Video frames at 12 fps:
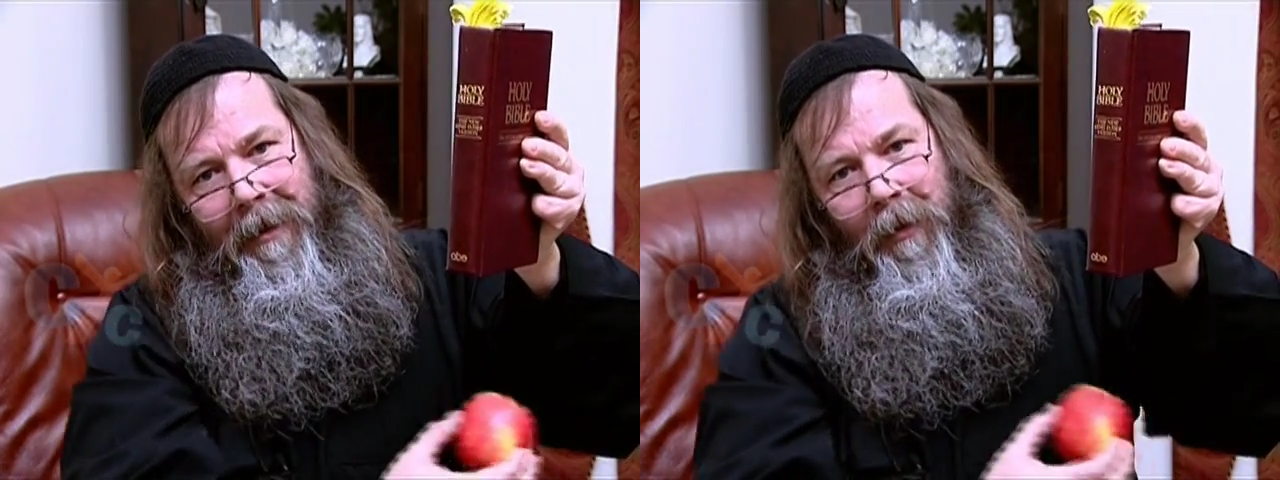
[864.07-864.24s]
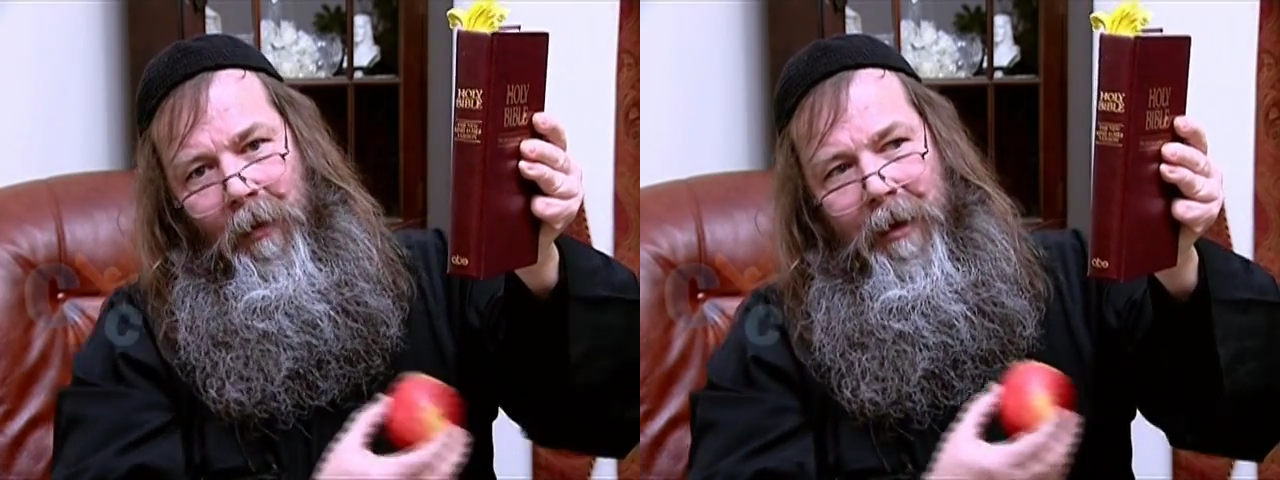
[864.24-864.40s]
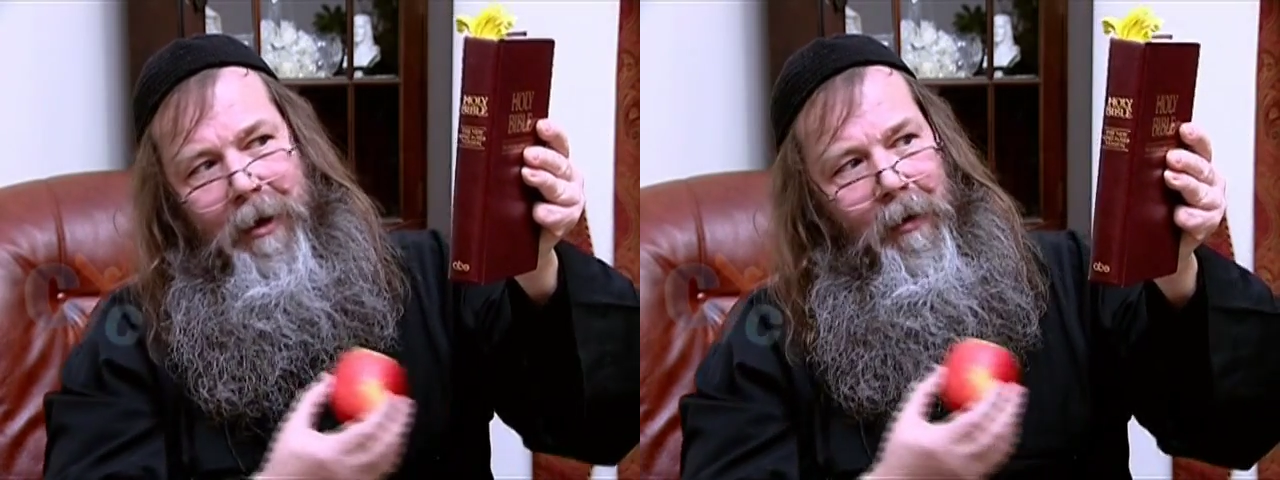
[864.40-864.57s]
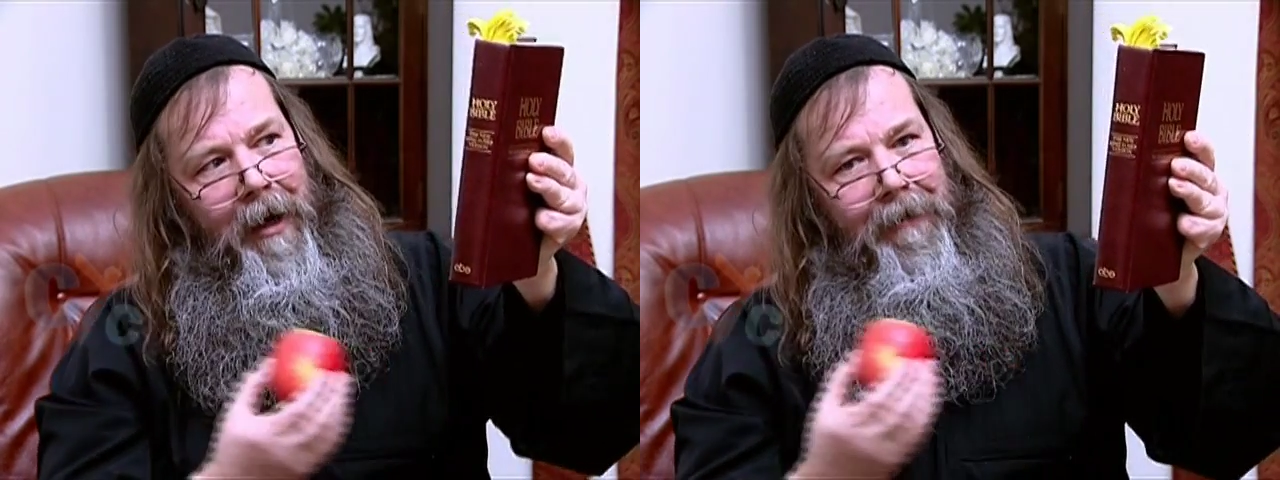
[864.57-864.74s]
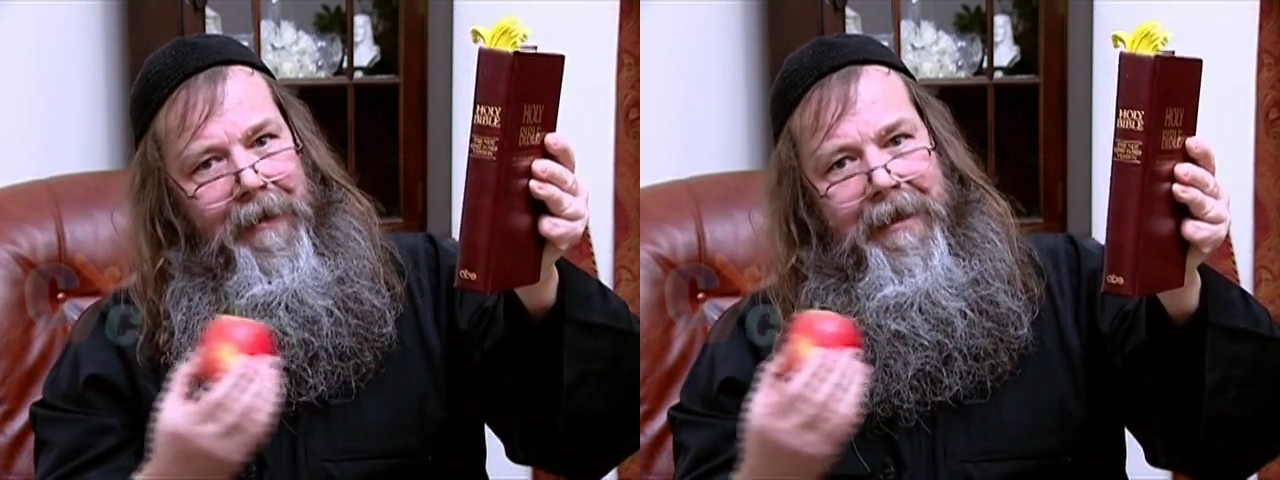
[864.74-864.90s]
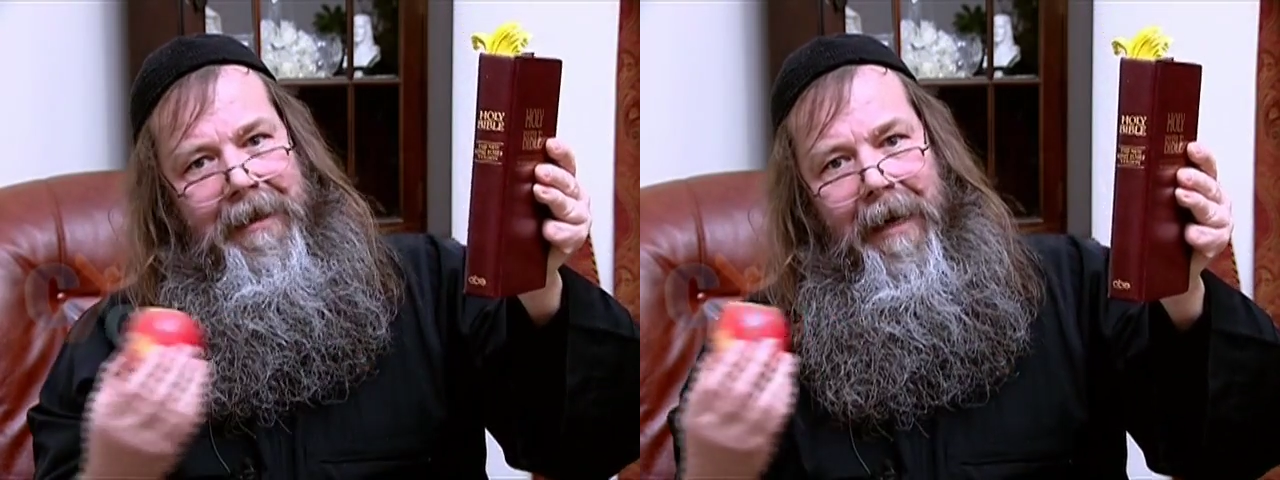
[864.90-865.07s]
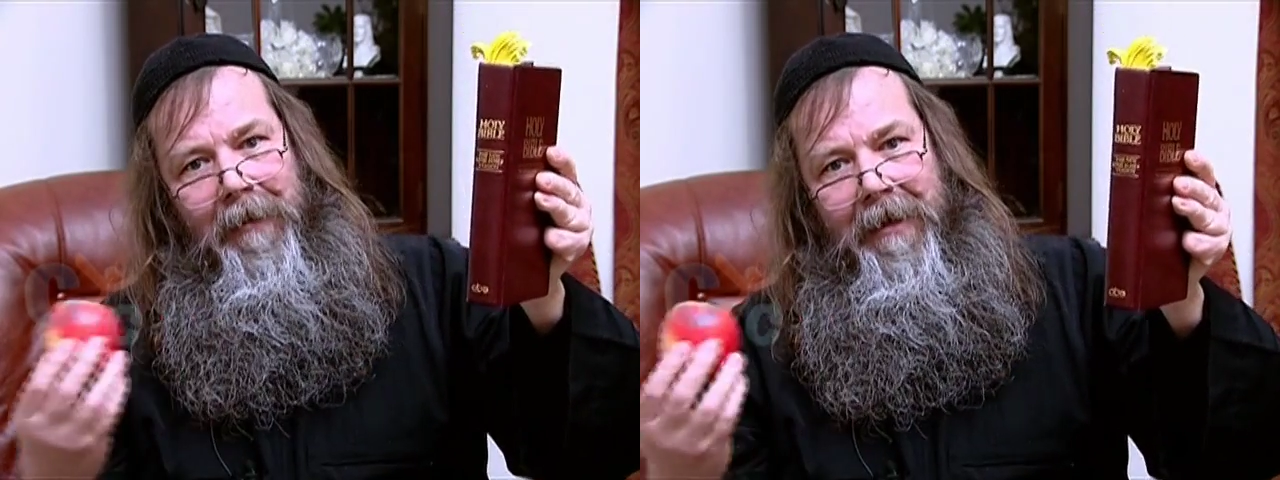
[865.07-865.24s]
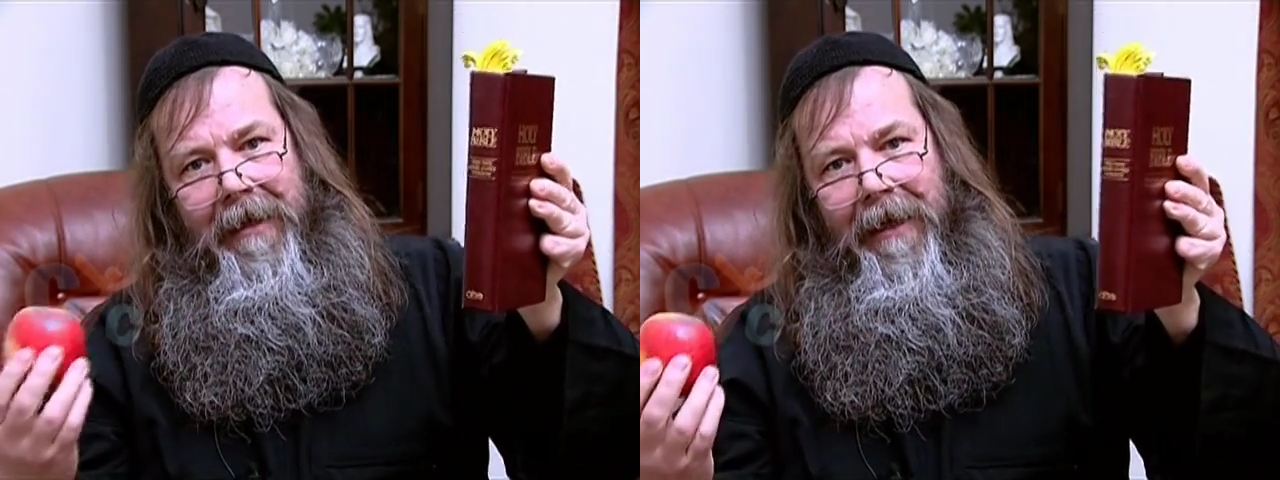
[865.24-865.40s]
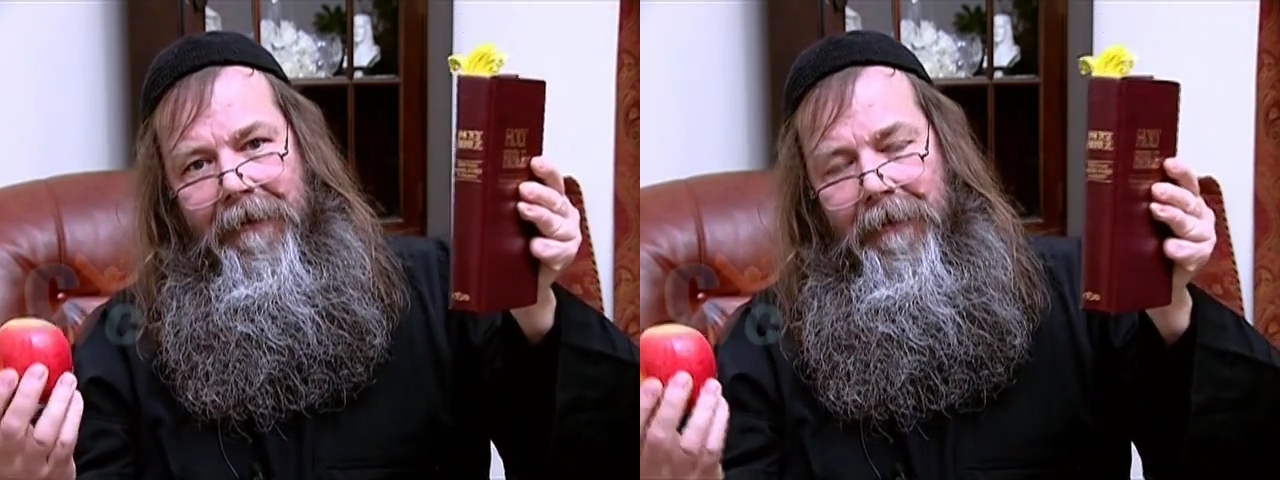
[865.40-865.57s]
But we don't have the time
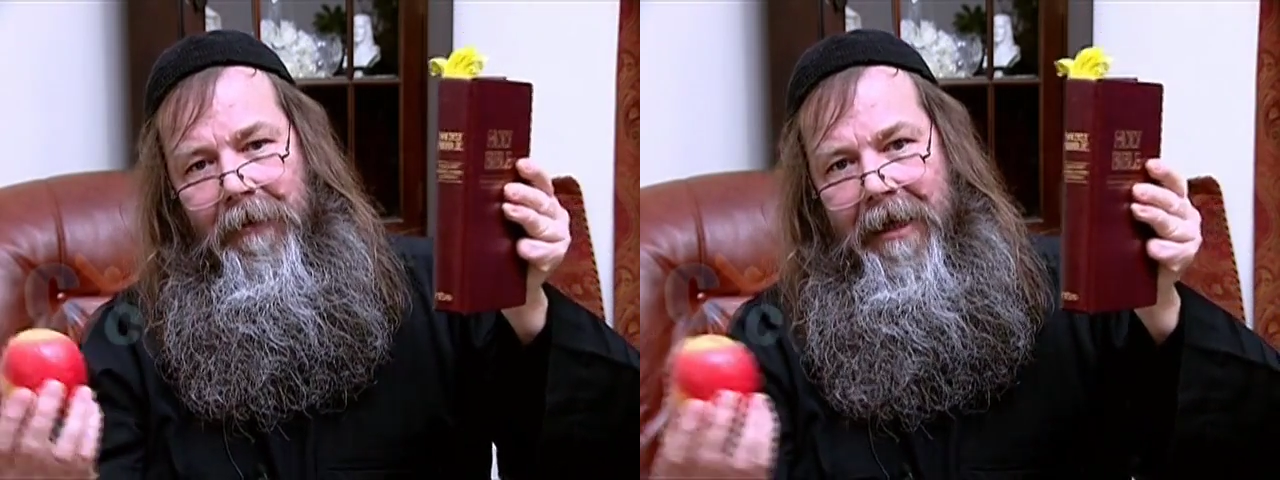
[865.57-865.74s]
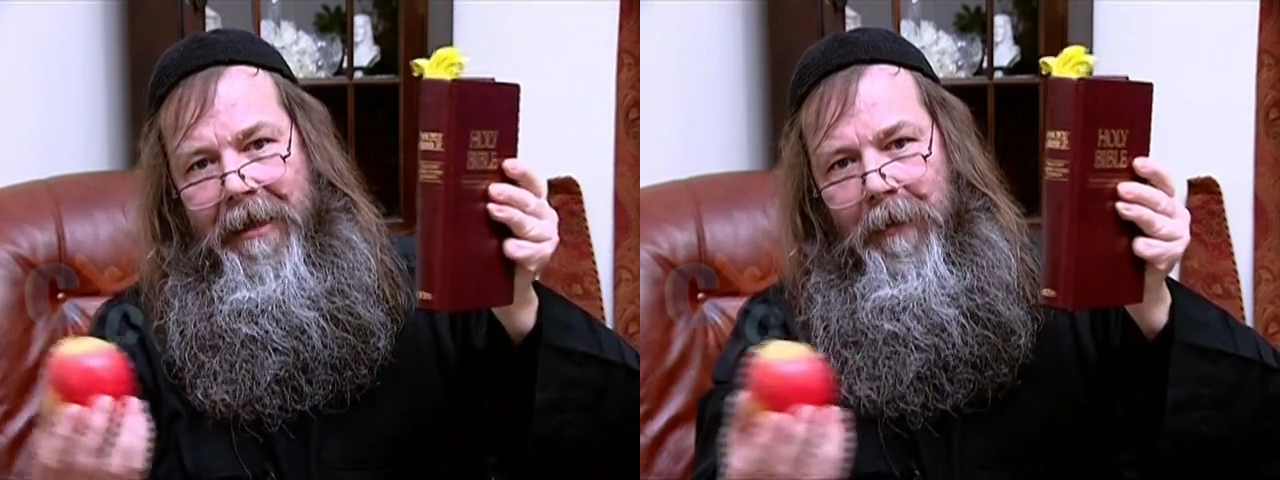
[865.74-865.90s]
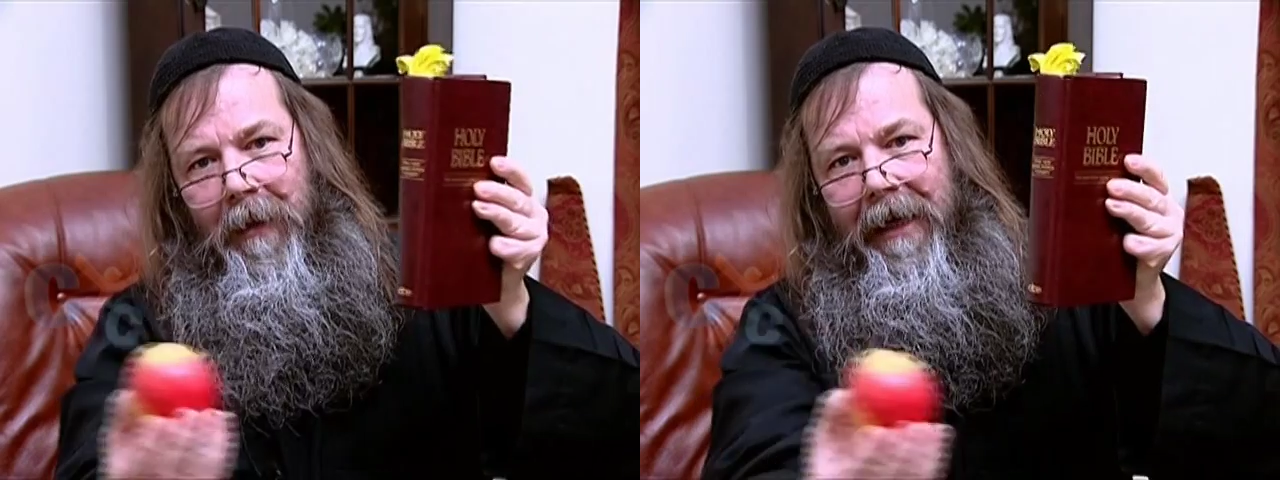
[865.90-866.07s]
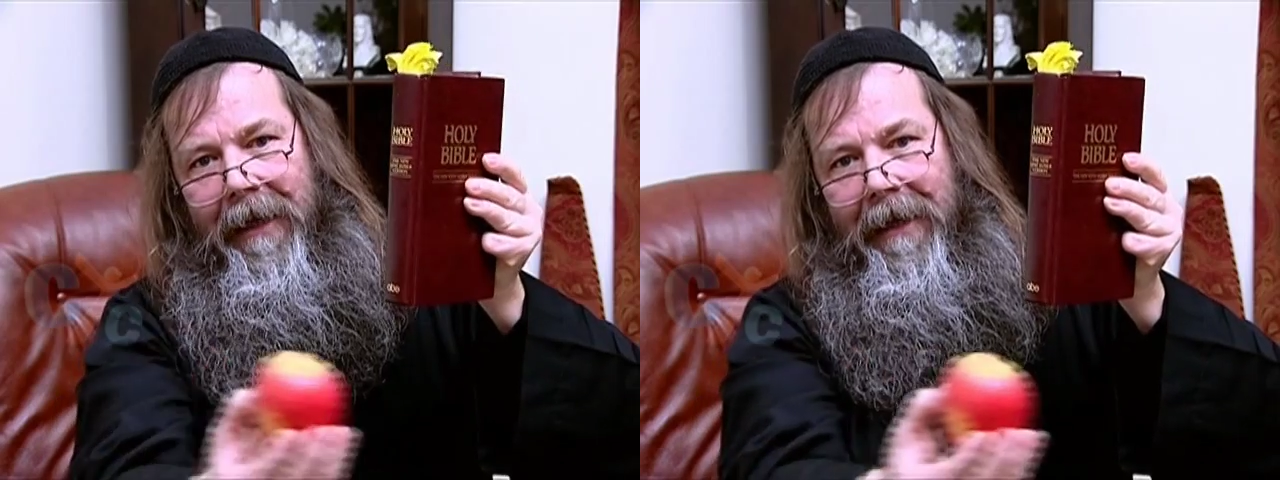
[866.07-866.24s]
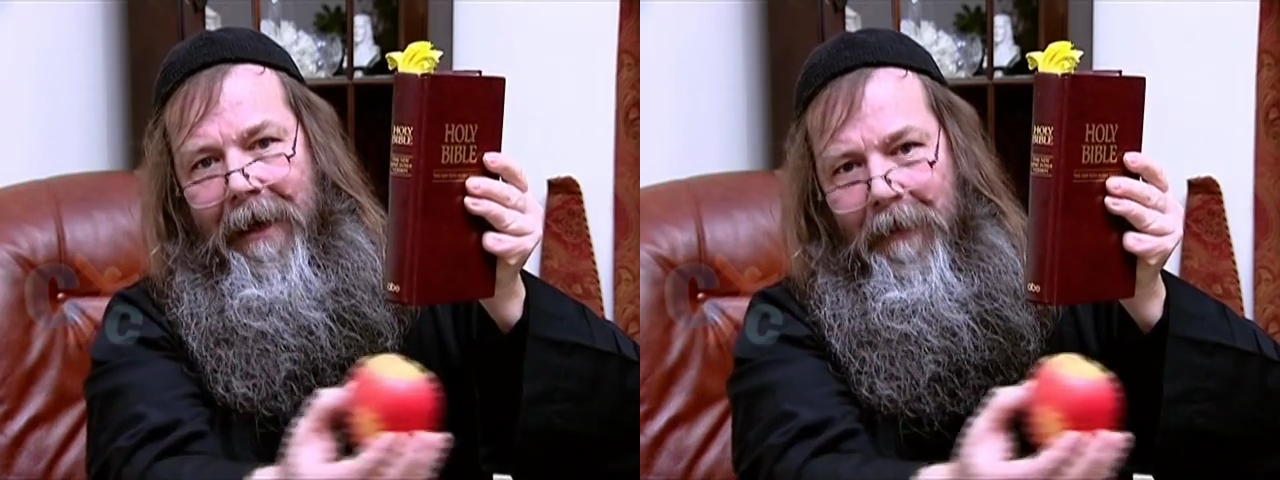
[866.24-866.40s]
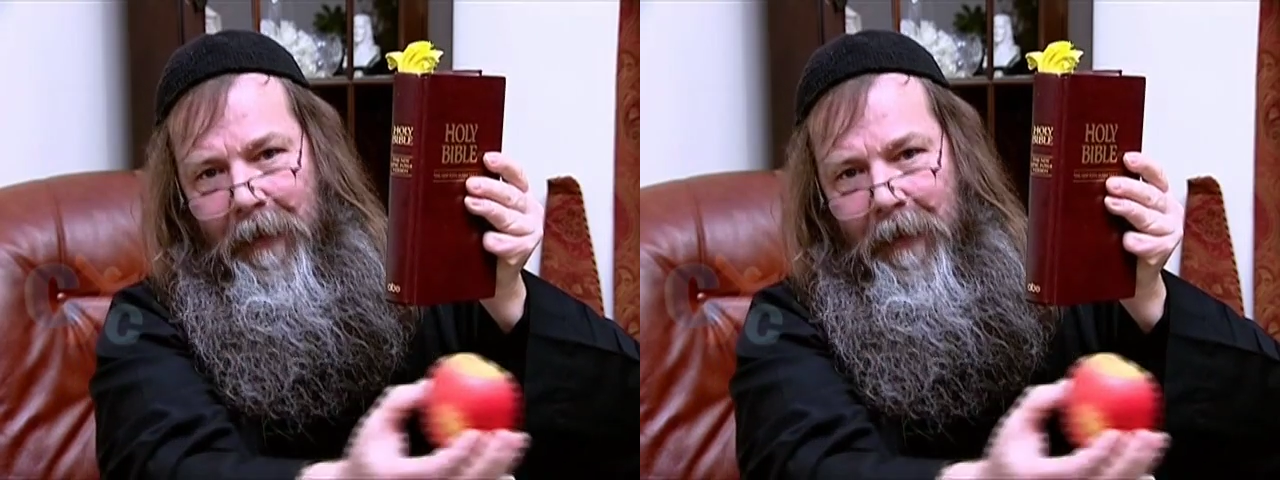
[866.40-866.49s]
today for explaining that,